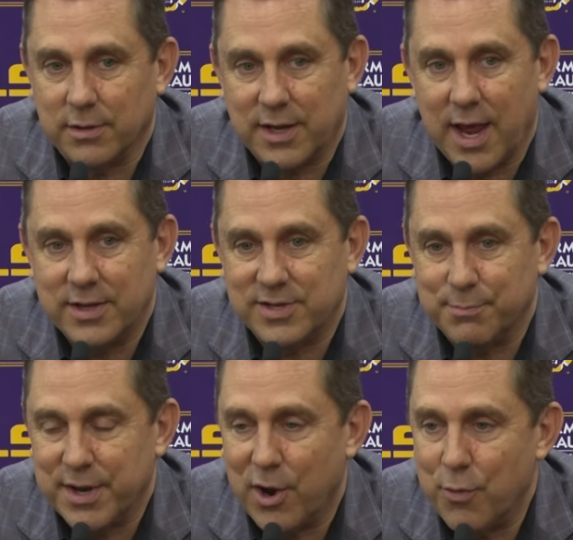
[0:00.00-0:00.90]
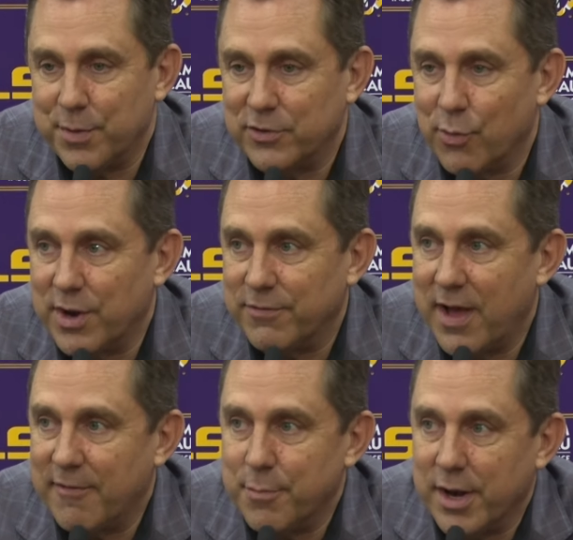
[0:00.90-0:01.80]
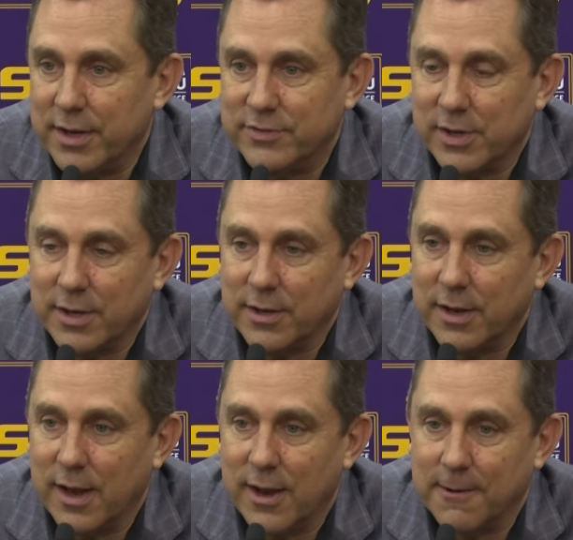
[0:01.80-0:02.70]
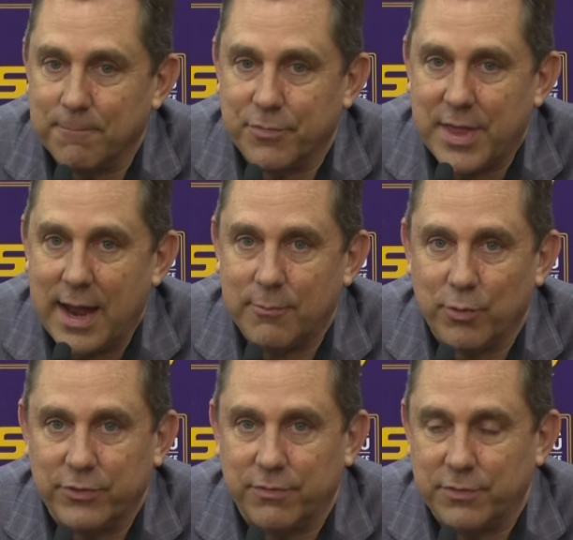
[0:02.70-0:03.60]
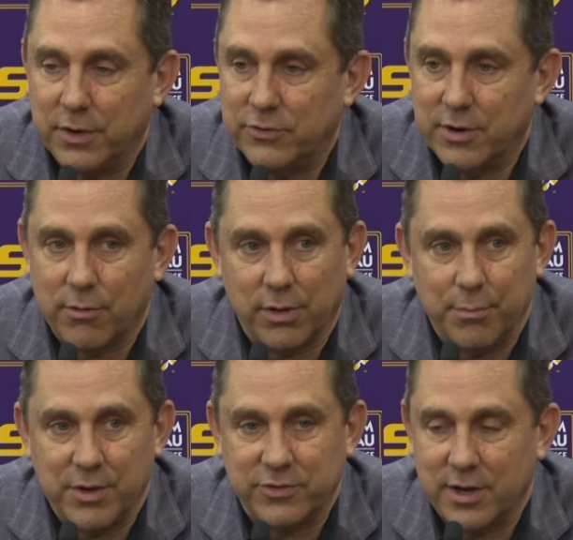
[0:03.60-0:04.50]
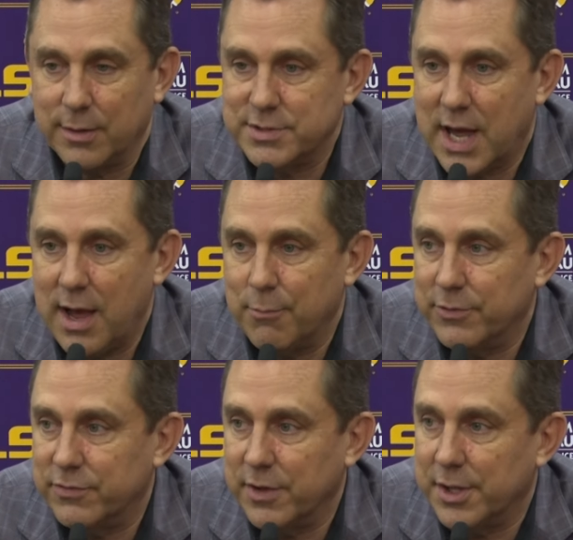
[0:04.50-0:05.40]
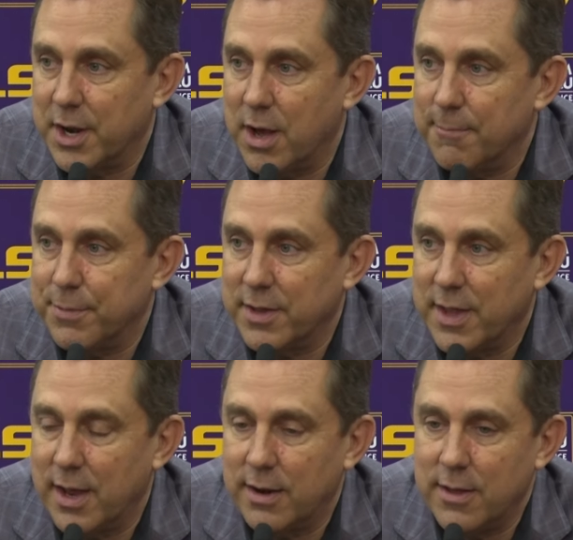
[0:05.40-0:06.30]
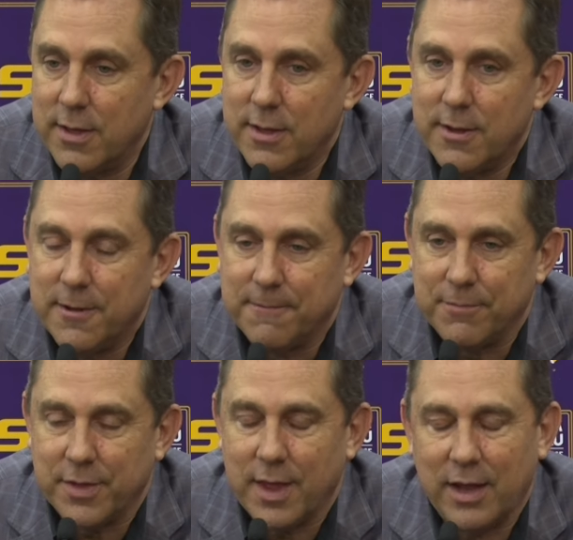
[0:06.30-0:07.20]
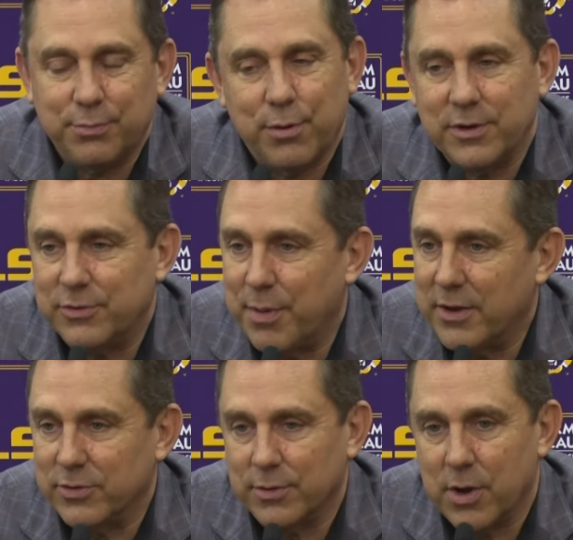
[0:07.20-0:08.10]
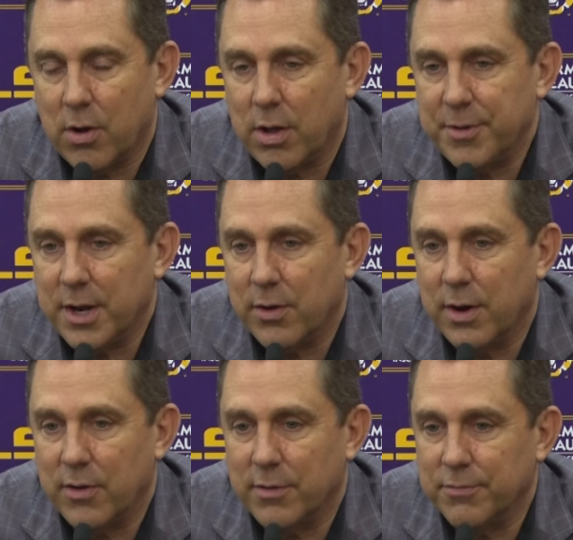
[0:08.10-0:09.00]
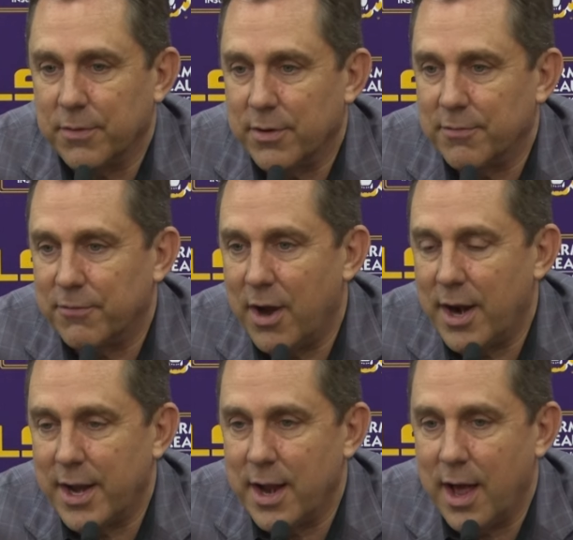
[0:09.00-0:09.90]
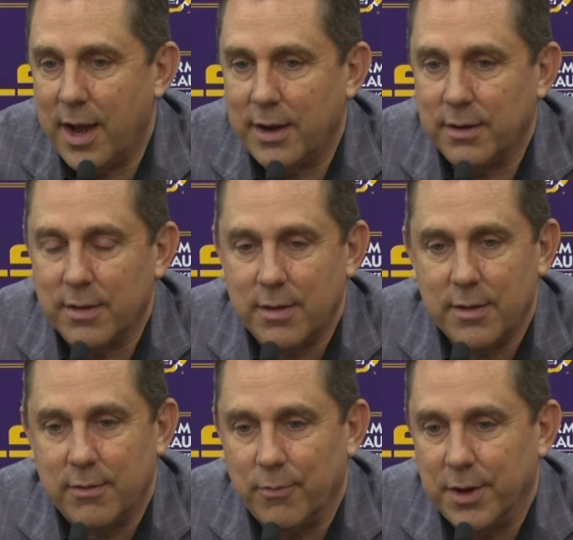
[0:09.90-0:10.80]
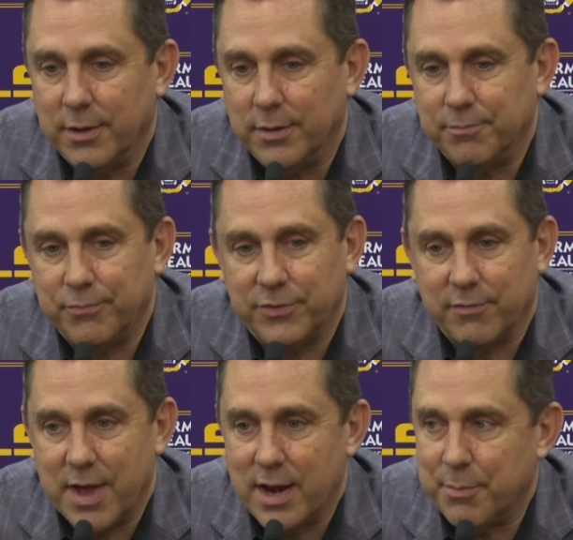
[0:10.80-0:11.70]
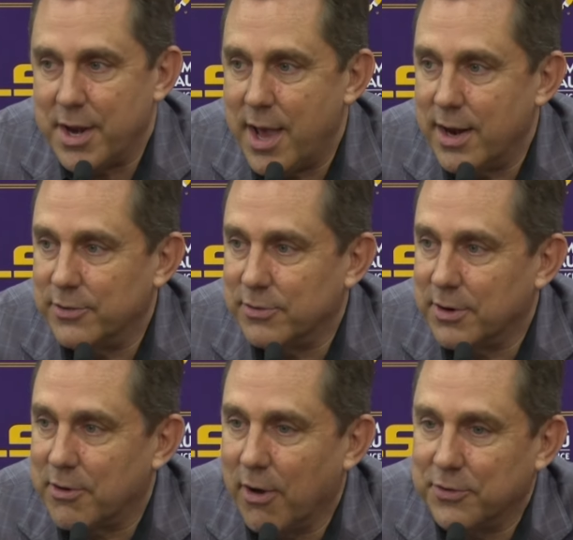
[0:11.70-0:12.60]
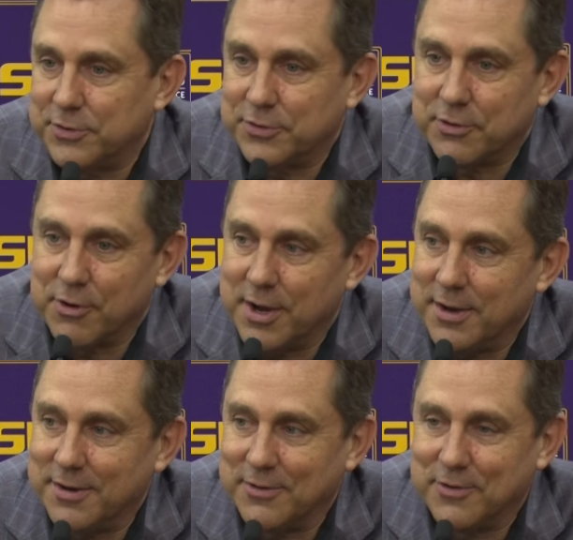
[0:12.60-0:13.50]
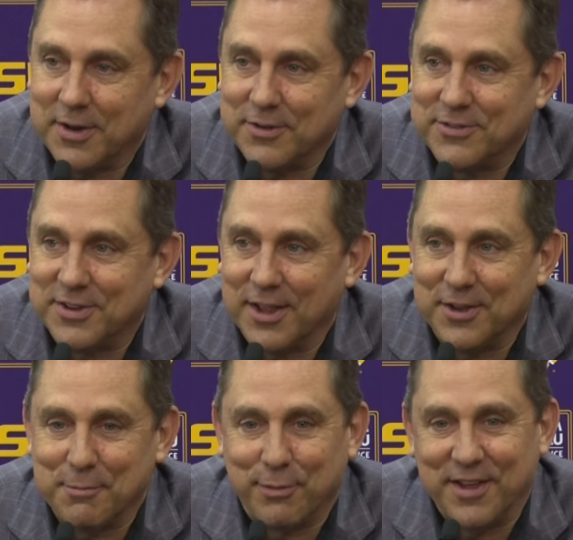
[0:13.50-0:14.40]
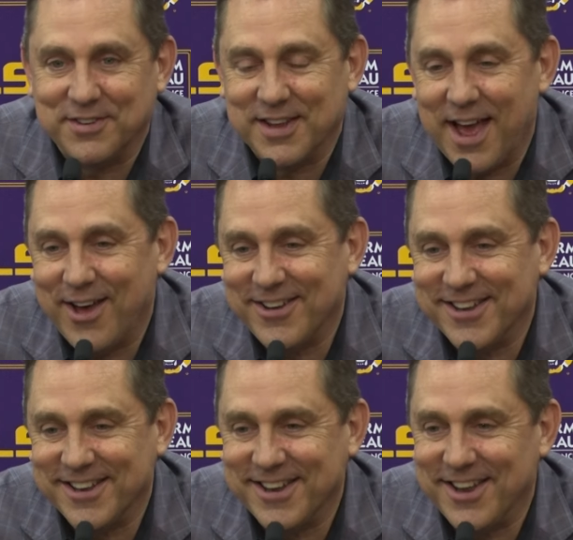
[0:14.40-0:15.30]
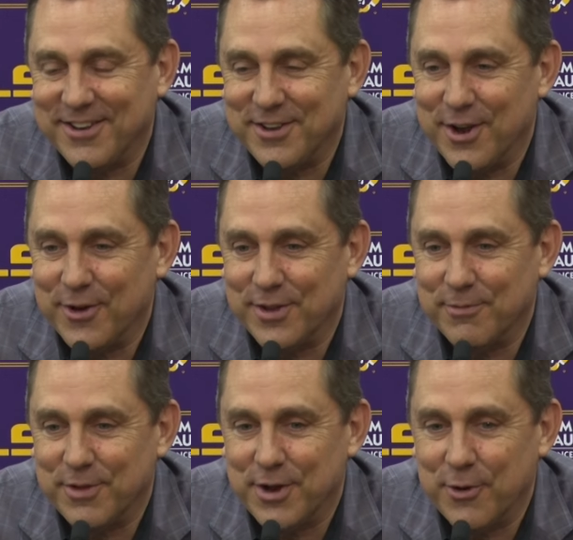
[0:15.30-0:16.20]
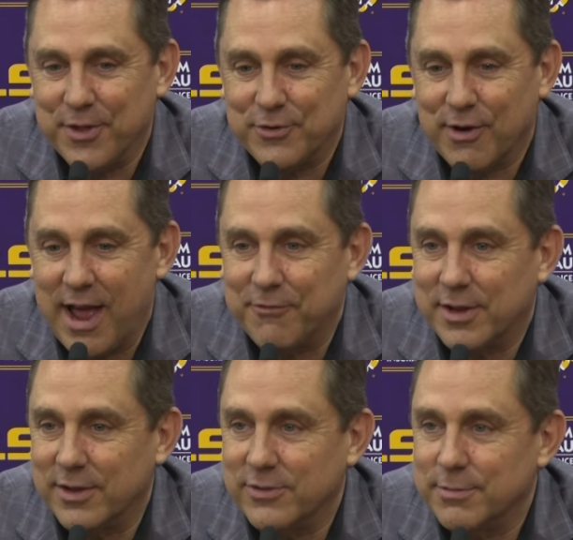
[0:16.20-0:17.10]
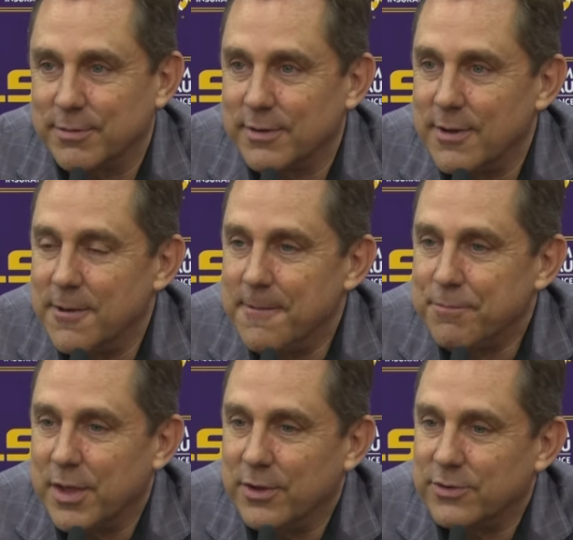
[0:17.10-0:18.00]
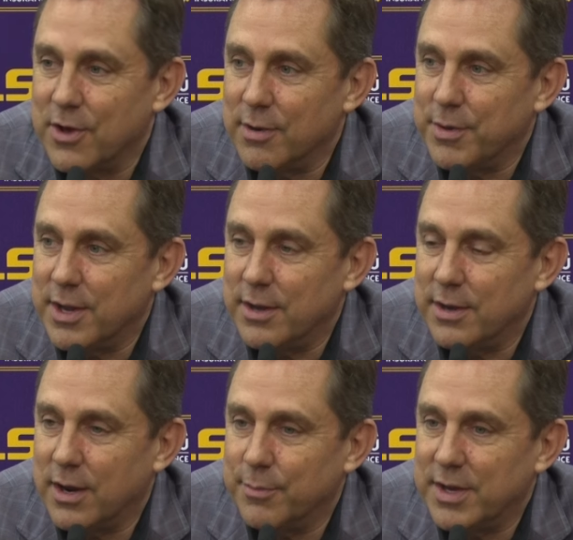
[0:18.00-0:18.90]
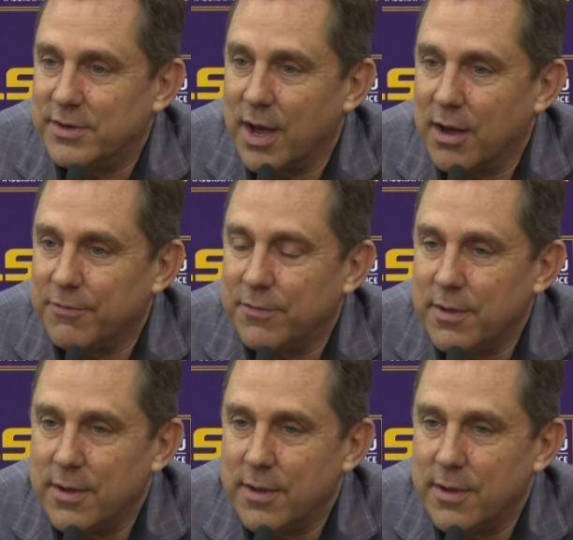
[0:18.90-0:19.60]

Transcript: The gates had been open 25 minutes, and that was the general admission up top was filling up, and that's pretty special, y'all. I mean, on a Friday night. When the Savannah Bananas are across the street and selling the place out, and you know that traffic is gonna be tough.